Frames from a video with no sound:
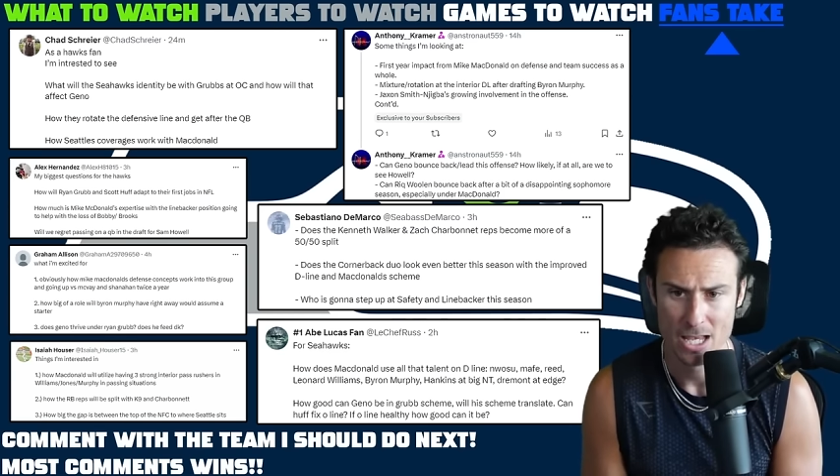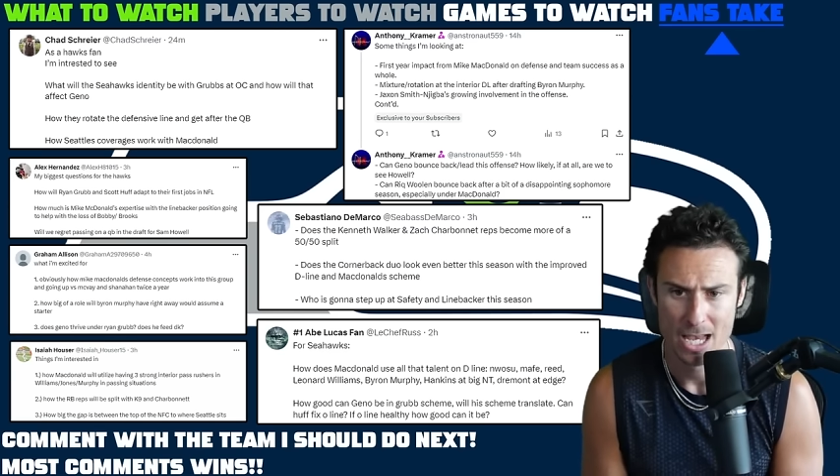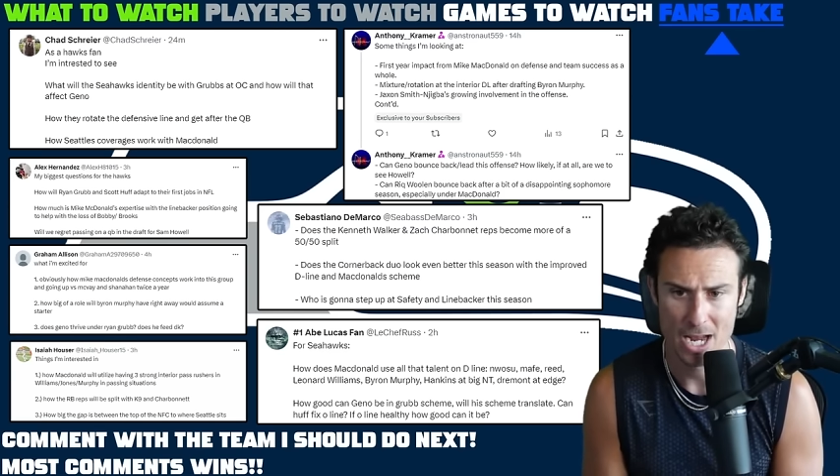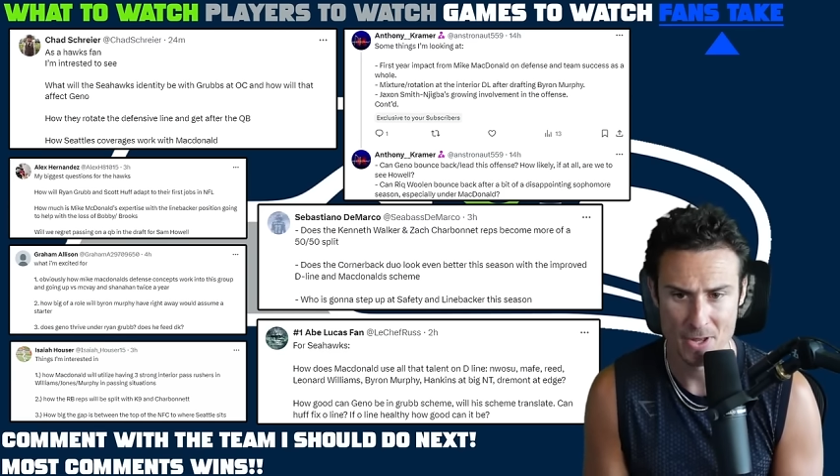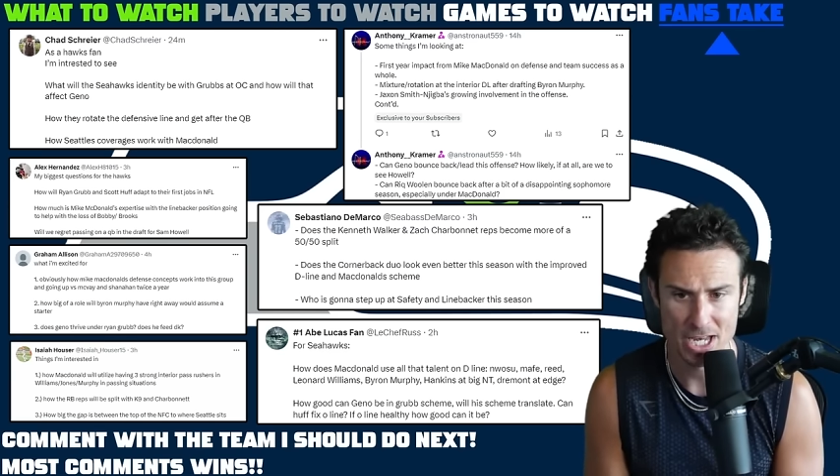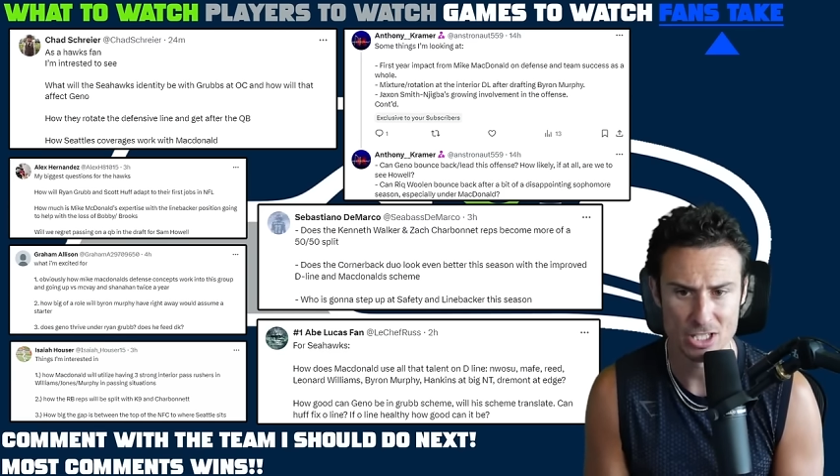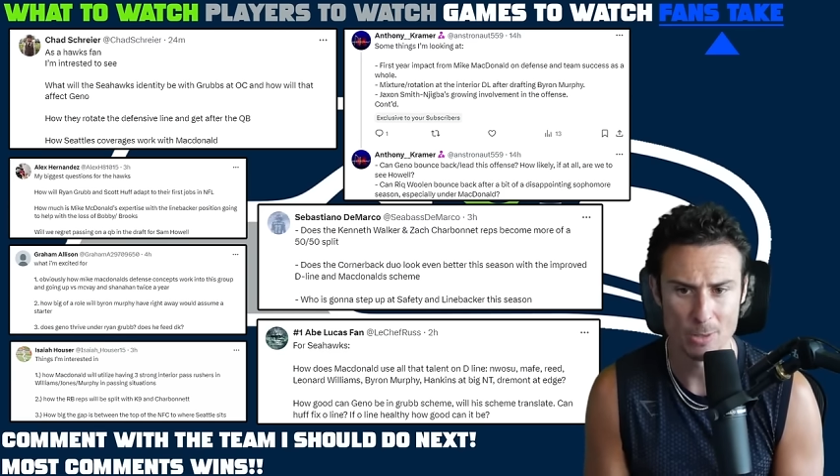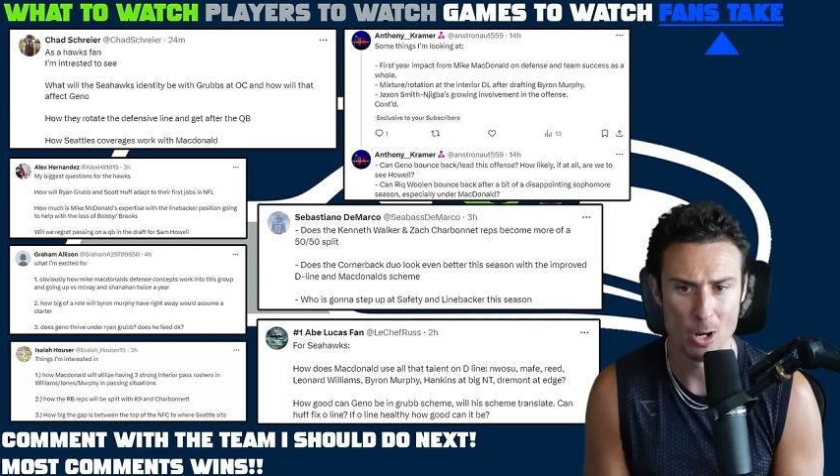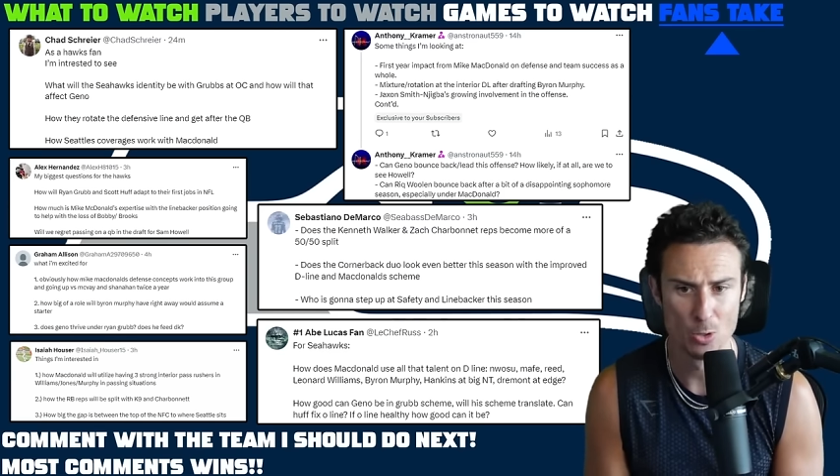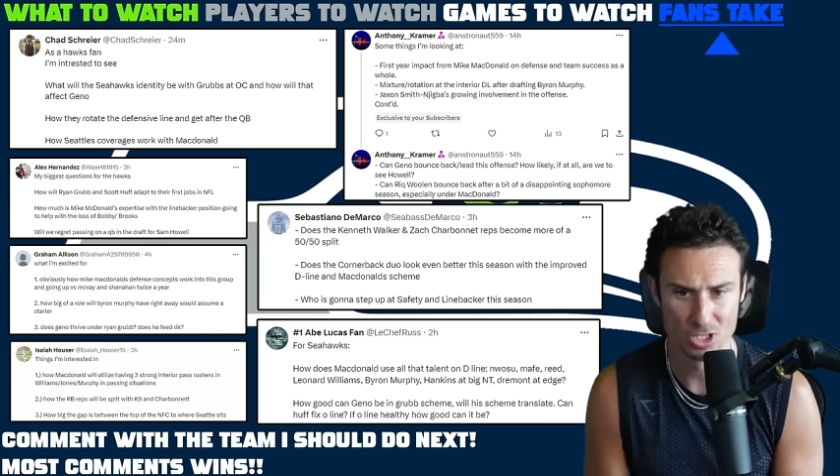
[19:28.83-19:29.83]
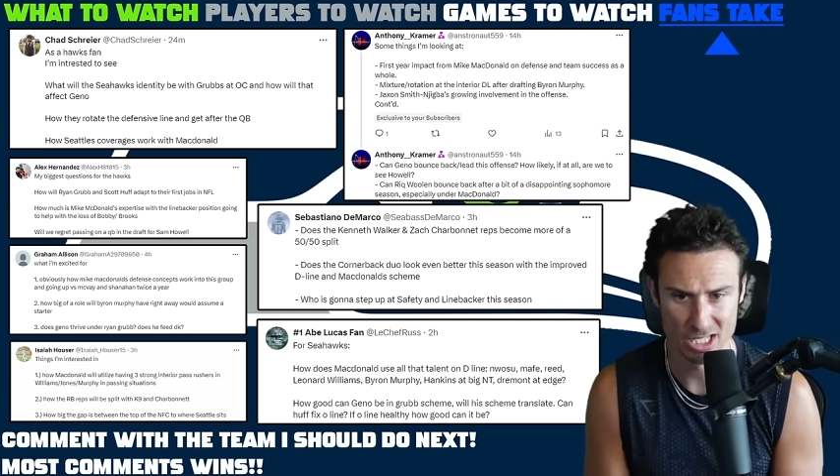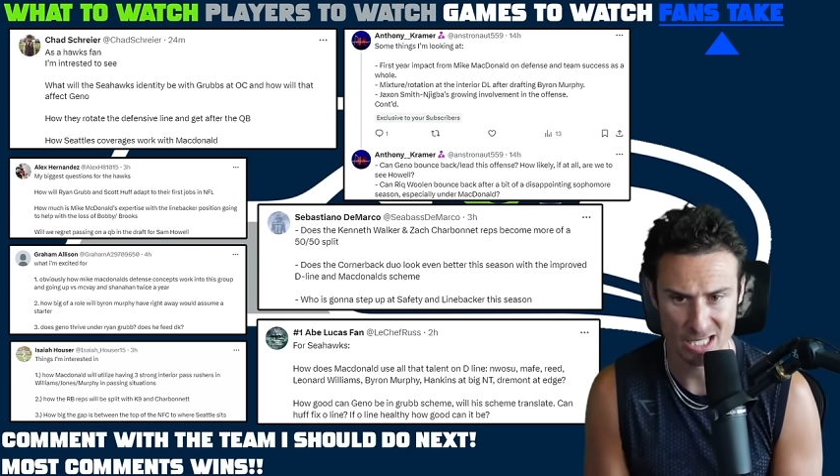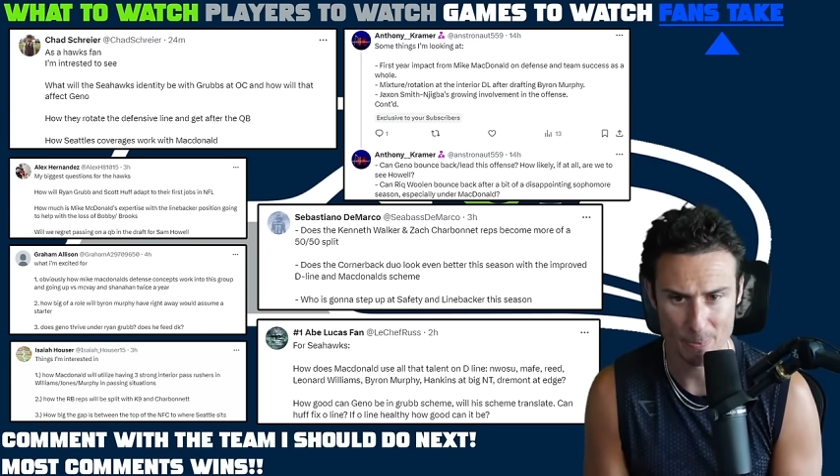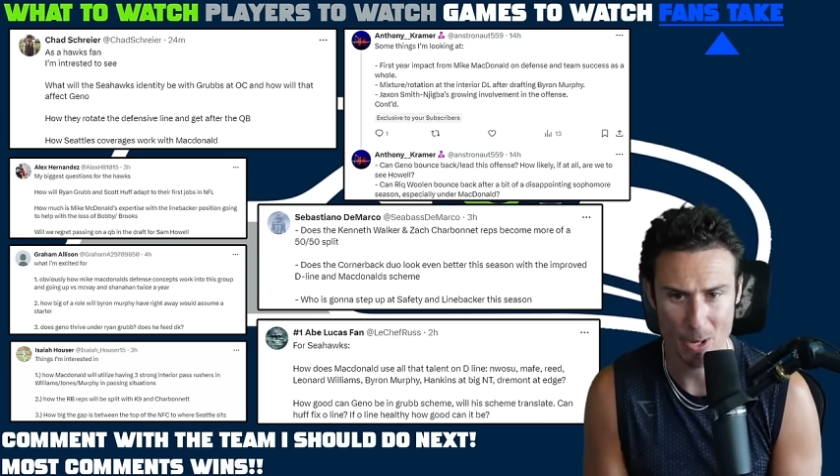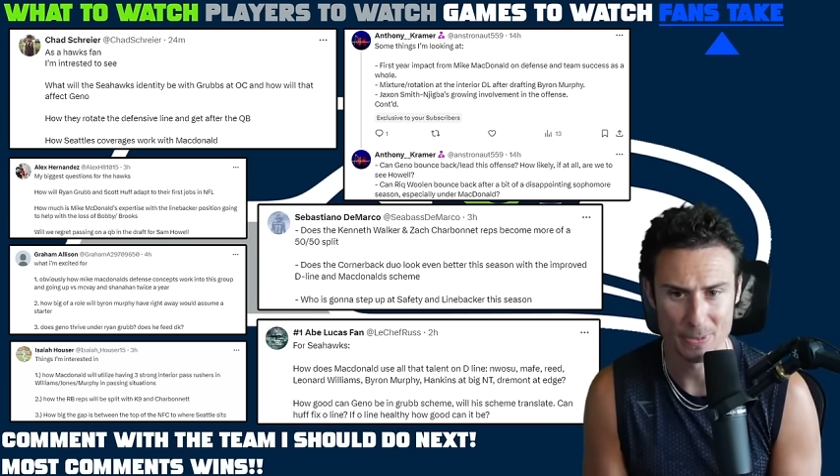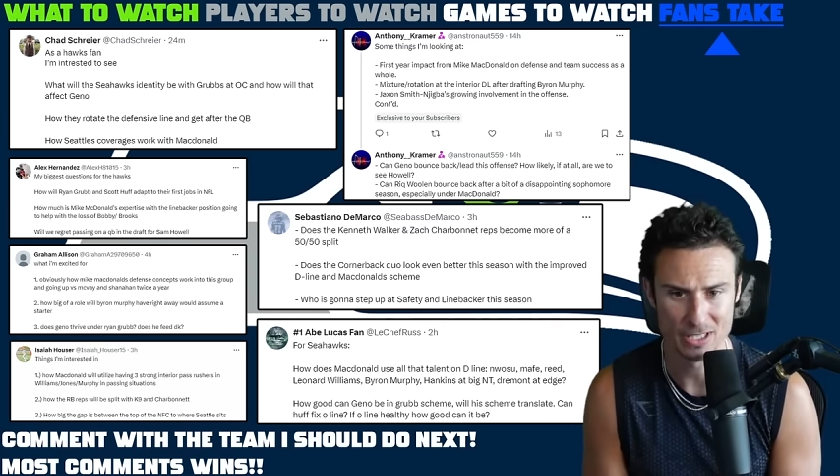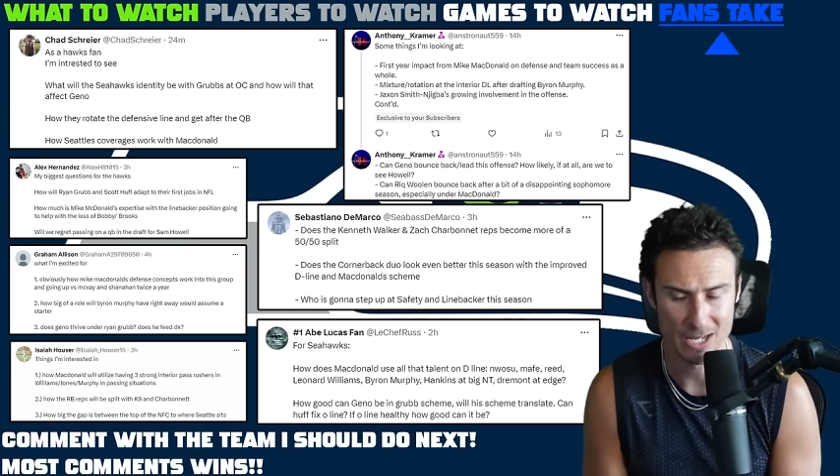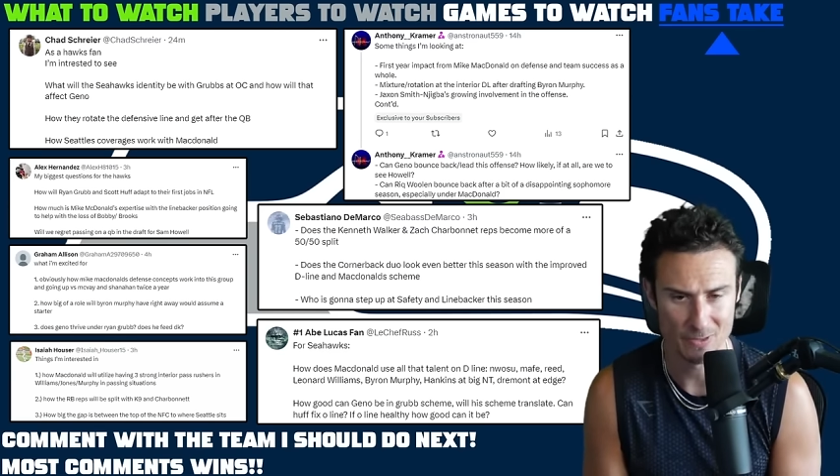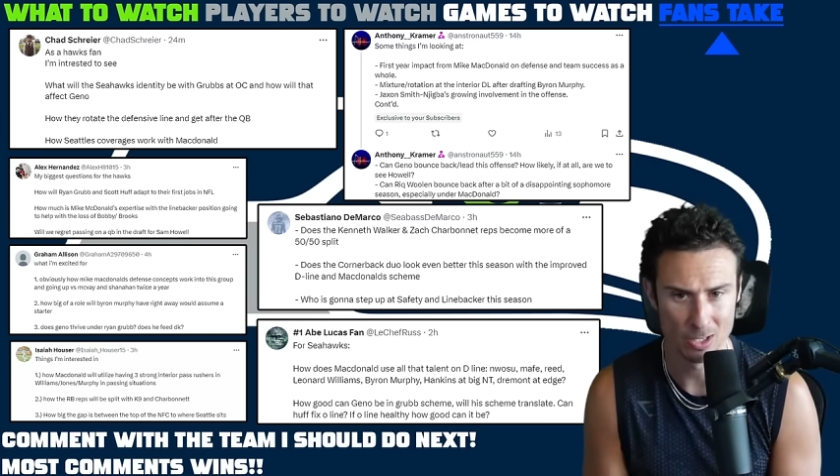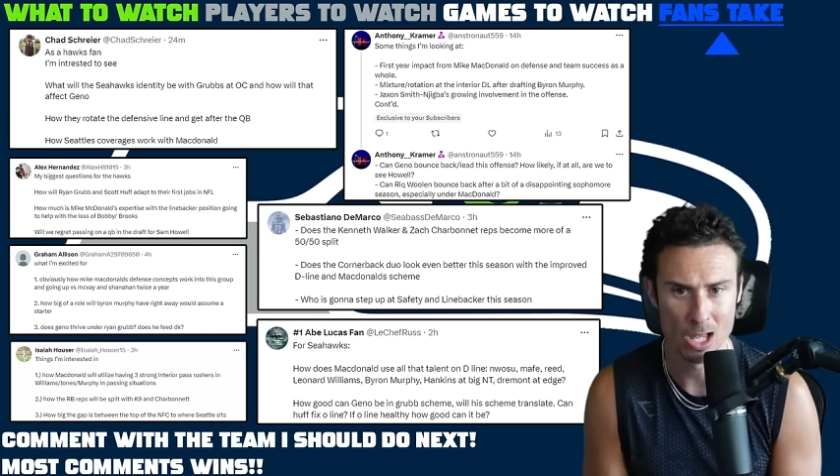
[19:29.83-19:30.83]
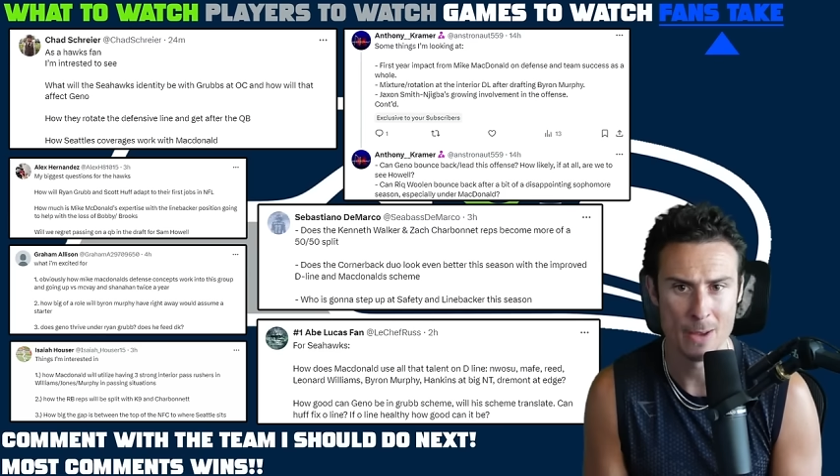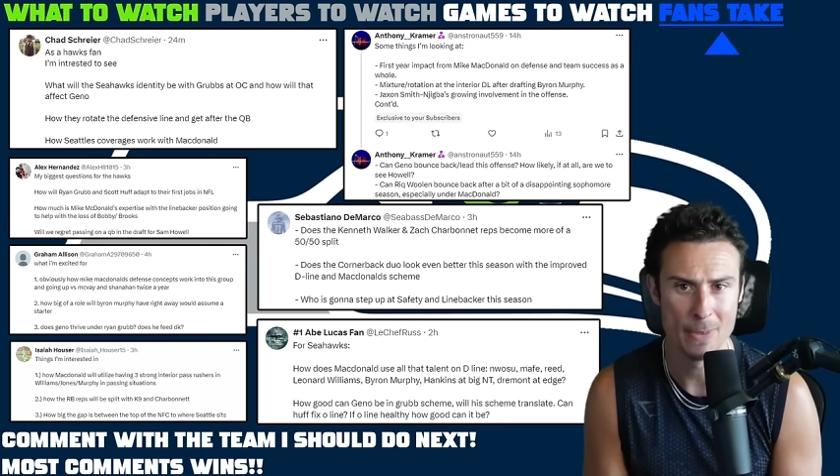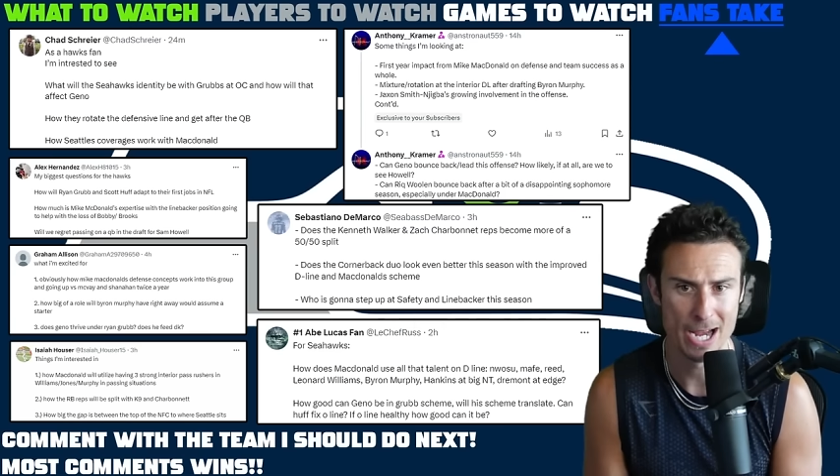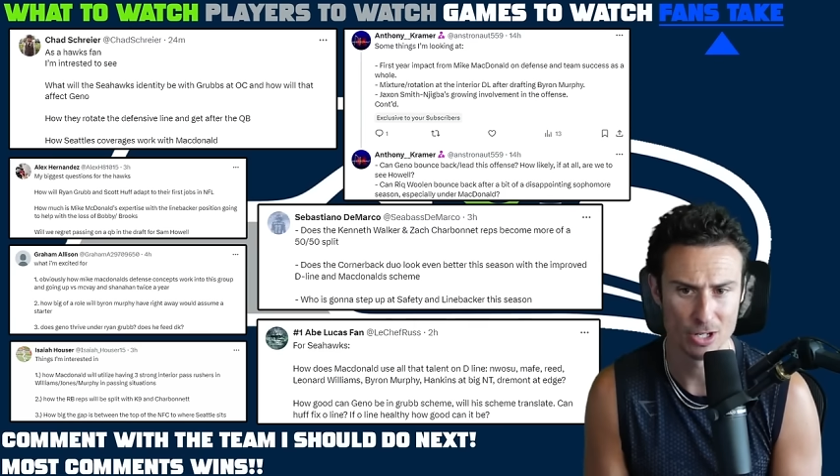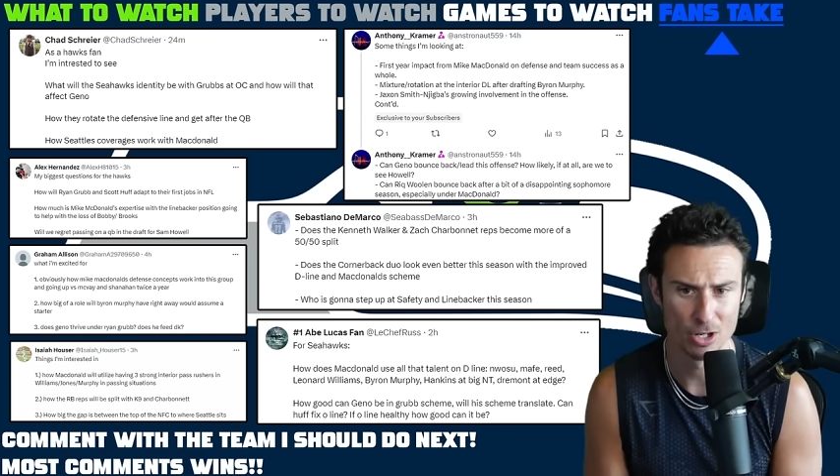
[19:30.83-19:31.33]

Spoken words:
then he's talking about who's going to step up at safety and linebacker.